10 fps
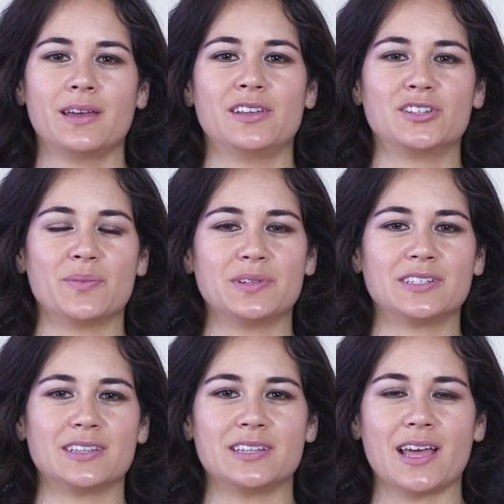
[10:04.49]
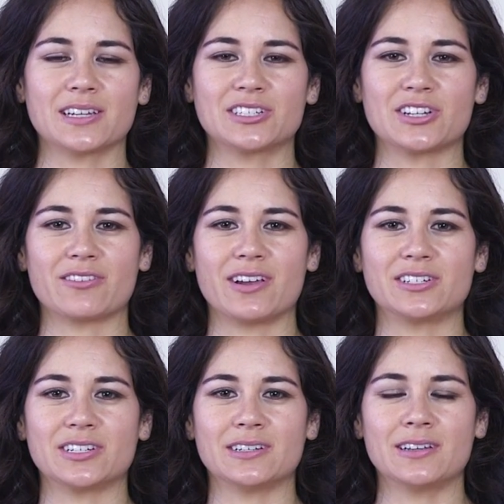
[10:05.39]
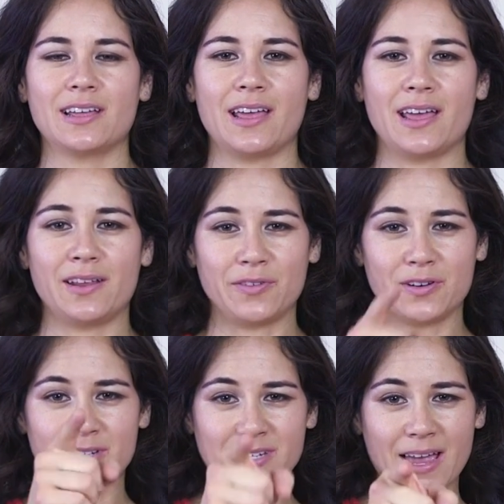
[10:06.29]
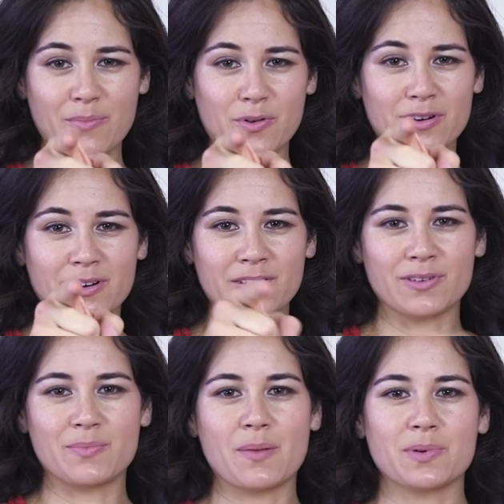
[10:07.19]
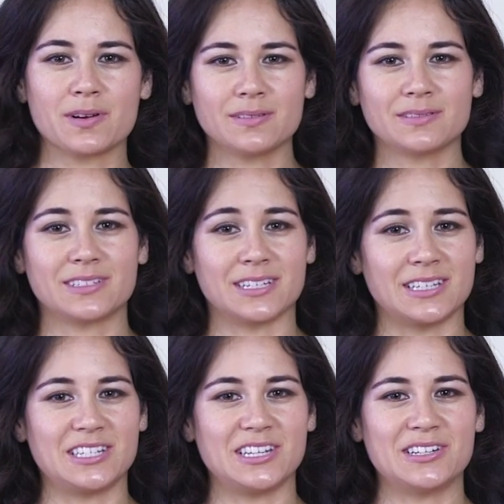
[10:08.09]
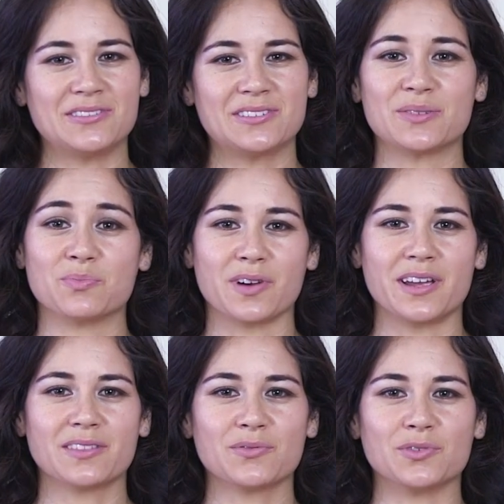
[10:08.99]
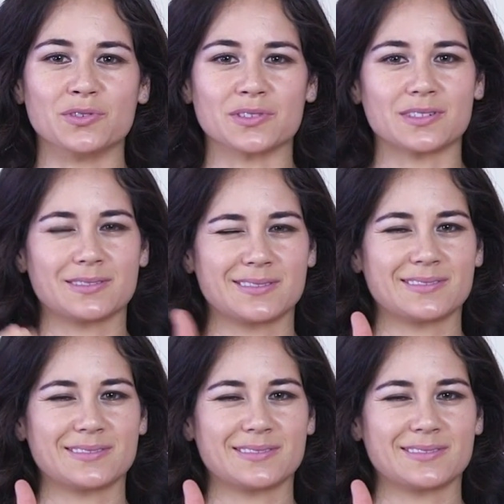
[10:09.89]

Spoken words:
Jump into the next generation. And if you're a sideboarder, remember to continue to break the rules.